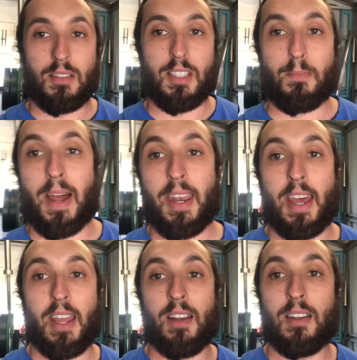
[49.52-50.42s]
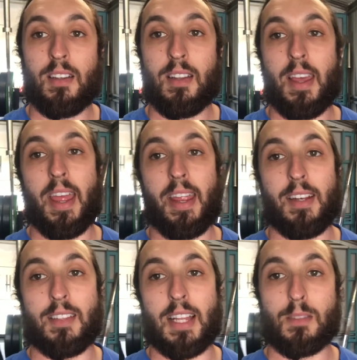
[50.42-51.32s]
is Monday,
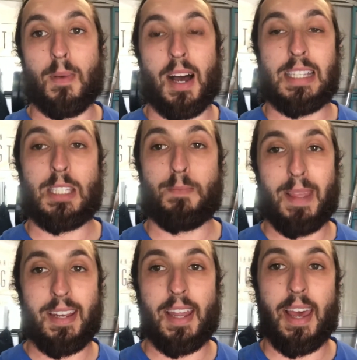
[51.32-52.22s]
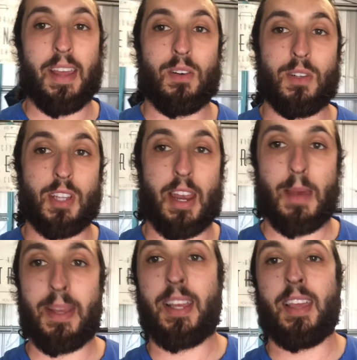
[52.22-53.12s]
and that's my speed day or
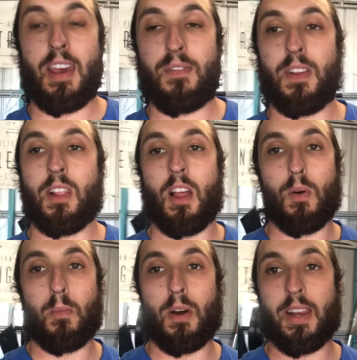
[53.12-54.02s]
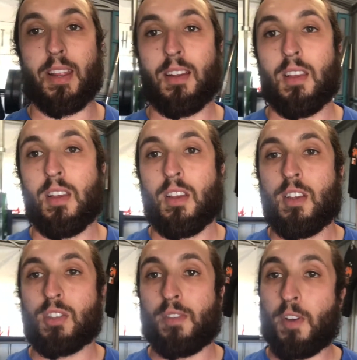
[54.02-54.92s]
dynamic effort lower body.
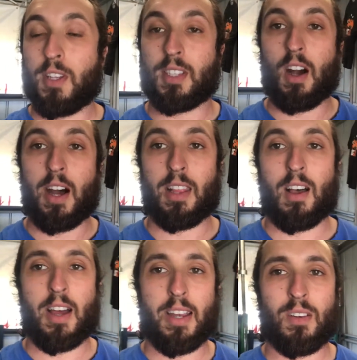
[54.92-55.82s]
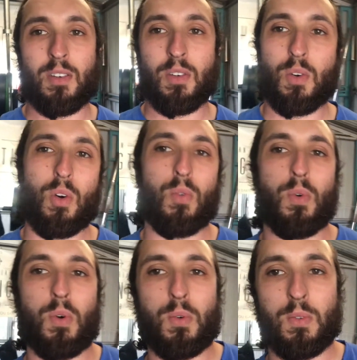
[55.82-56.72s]
So the first guideline or
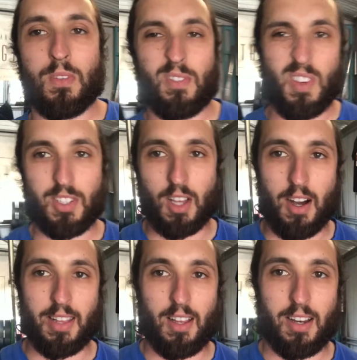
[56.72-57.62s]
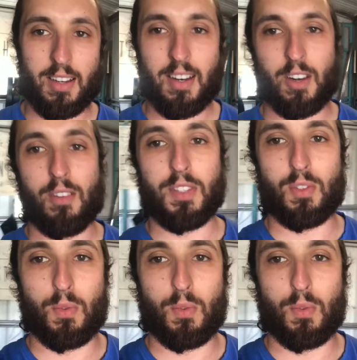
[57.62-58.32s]
rule, I don't know if it's a